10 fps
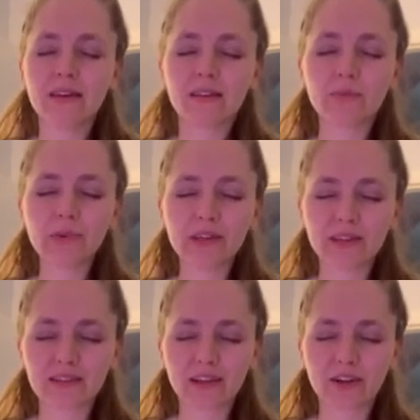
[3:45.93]
the
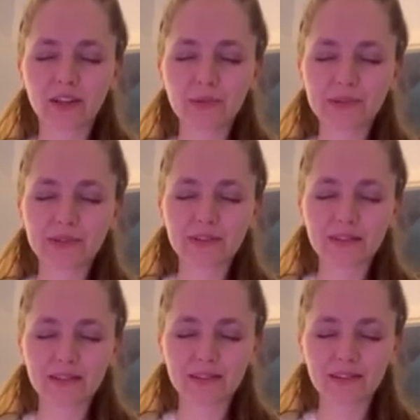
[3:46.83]
beings that are able to
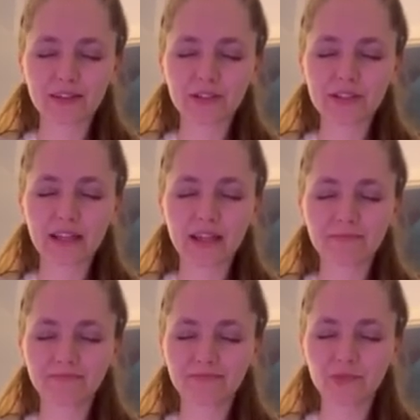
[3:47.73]
assist us here today.
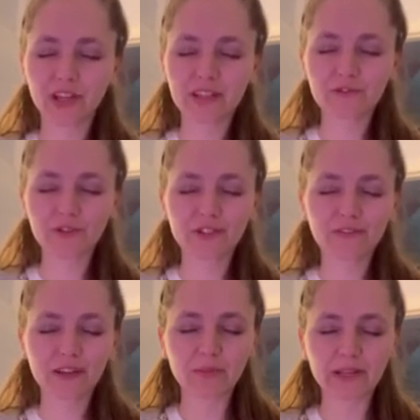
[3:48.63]
We ask for your
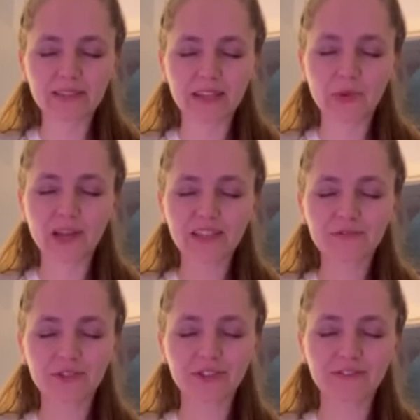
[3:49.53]
divine blessing. We ask
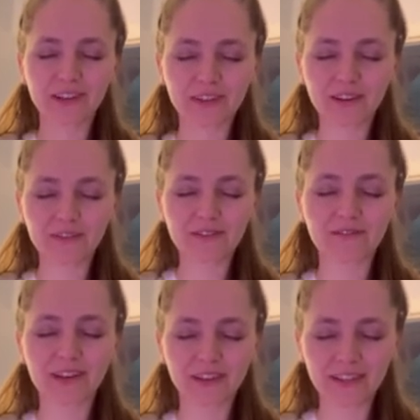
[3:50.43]
for your divine love,
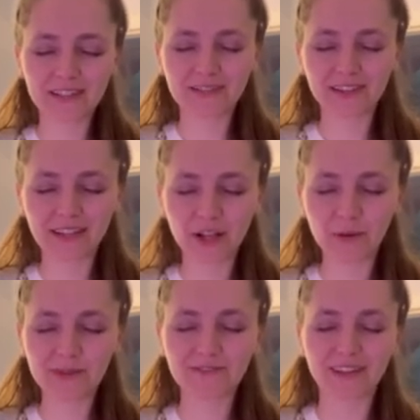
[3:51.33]
divine light, divine
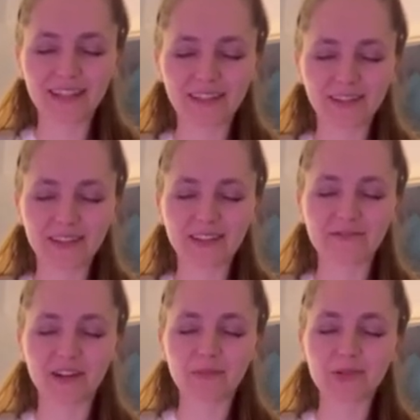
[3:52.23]
help, divine healing, and
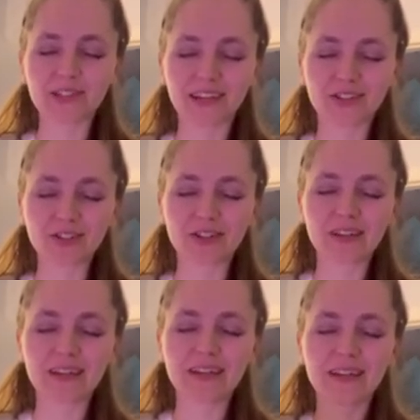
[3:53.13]
divine protection.
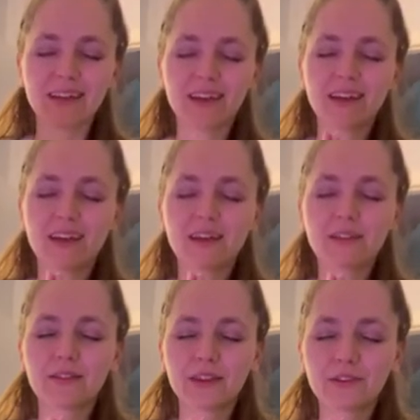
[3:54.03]

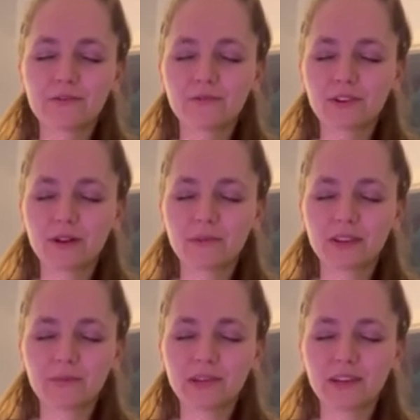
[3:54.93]
Thank you for coming
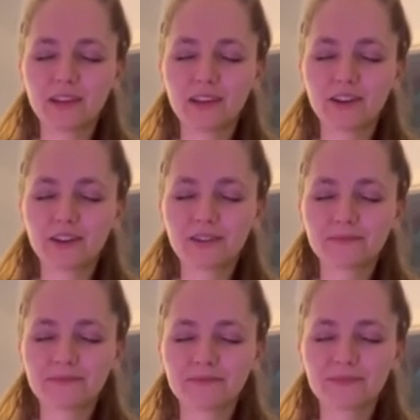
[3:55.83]
and being here,
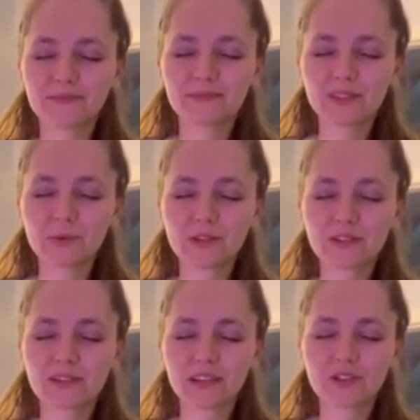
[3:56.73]
especially
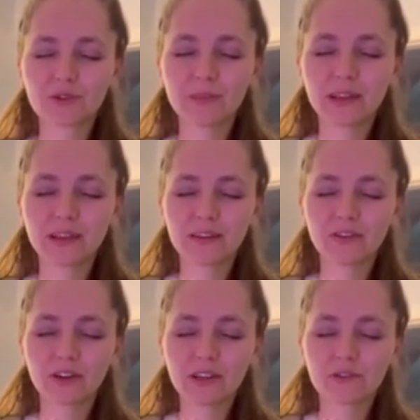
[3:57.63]
Saint Germain,
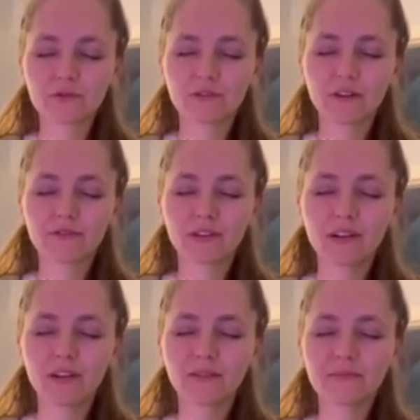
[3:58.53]
Archangel
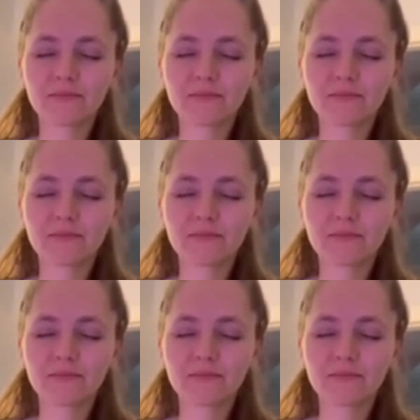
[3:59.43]
Raphael.